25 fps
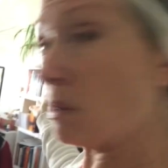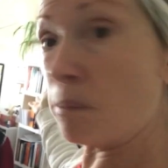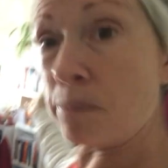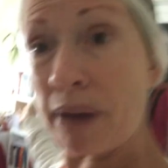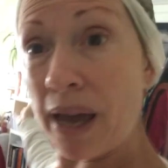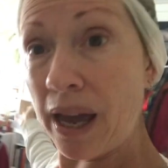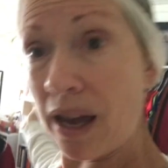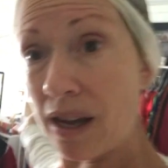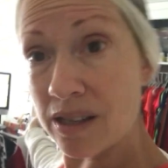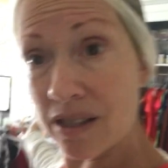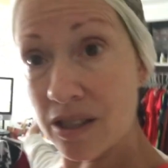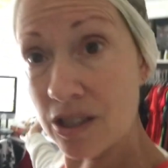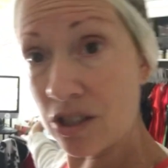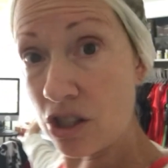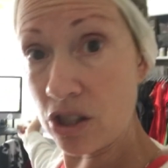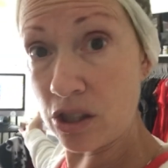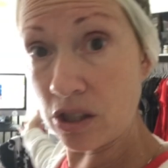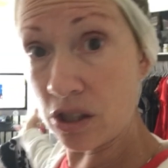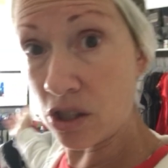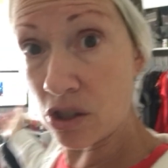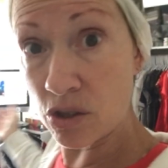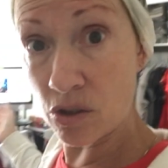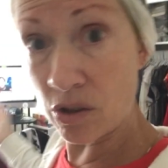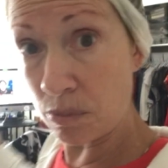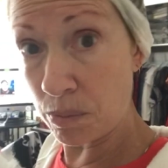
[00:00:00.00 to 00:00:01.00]
a passage in the
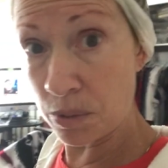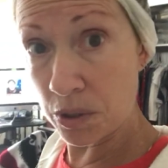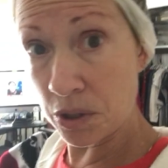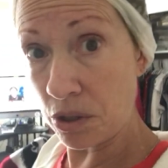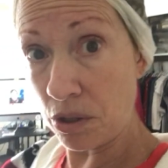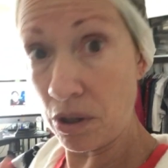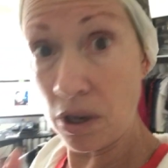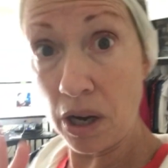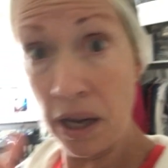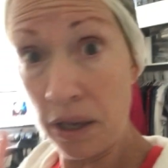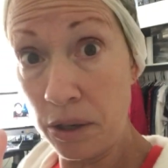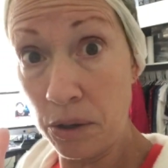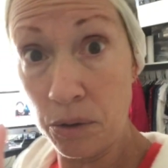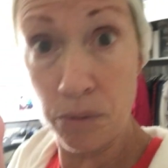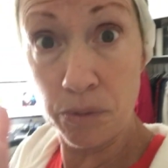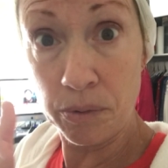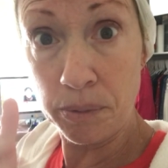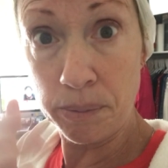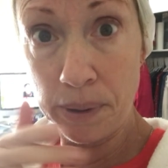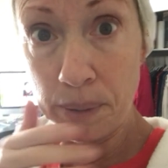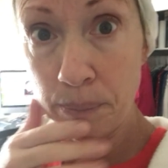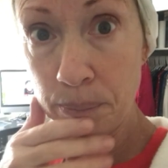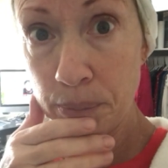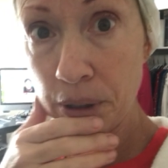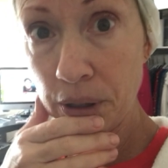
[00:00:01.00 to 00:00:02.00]
scripture. I don't
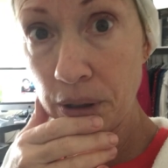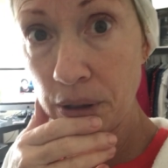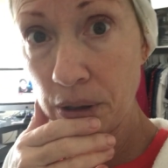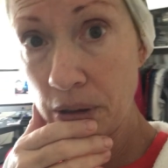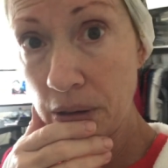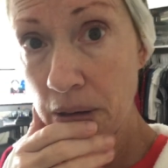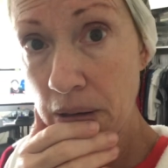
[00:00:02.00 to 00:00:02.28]
remember.